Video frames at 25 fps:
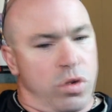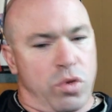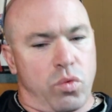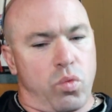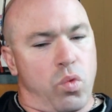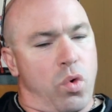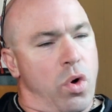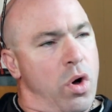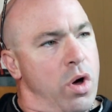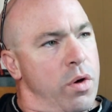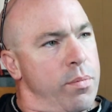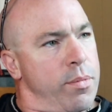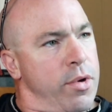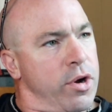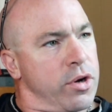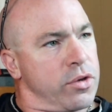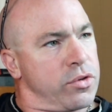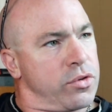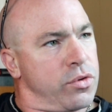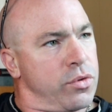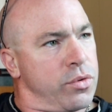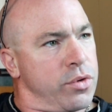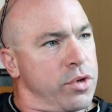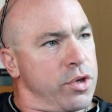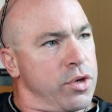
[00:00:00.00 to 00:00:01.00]
What did
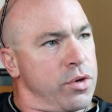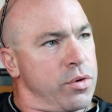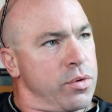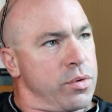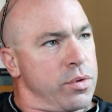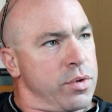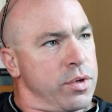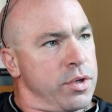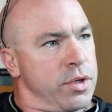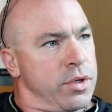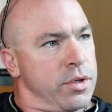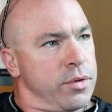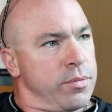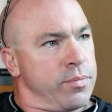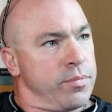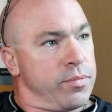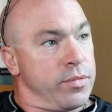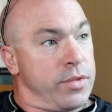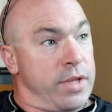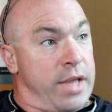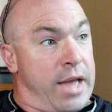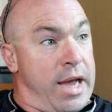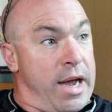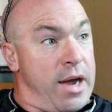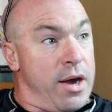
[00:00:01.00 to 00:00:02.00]
Walmart do to you?
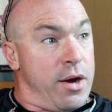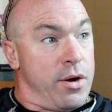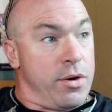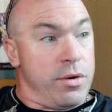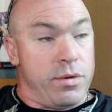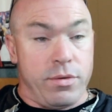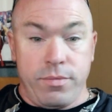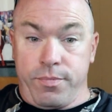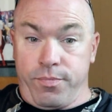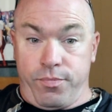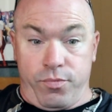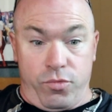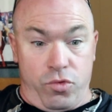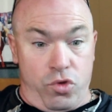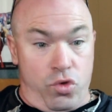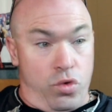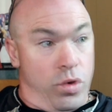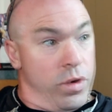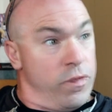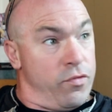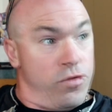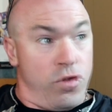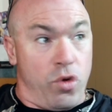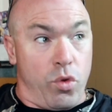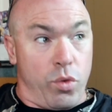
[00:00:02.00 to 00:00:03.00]
Now,
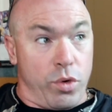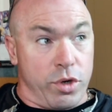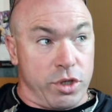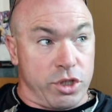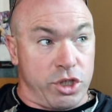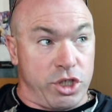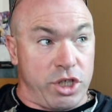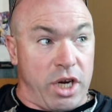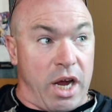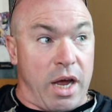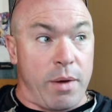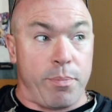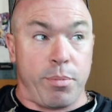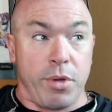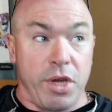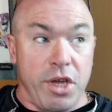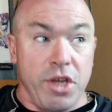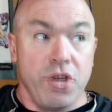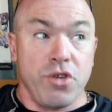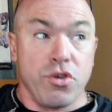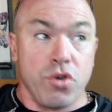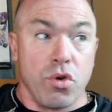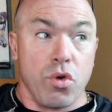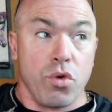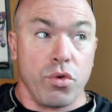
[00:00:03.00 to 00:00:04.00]
you have nowhere to shop
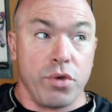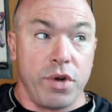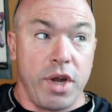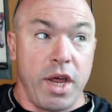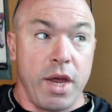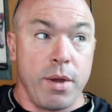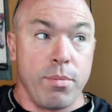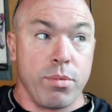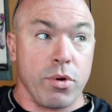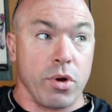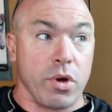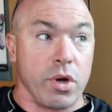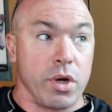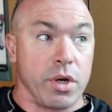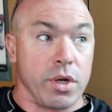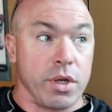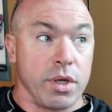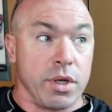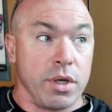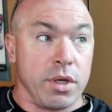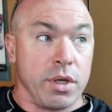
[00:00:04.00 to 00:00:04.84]
in your own neighborhood.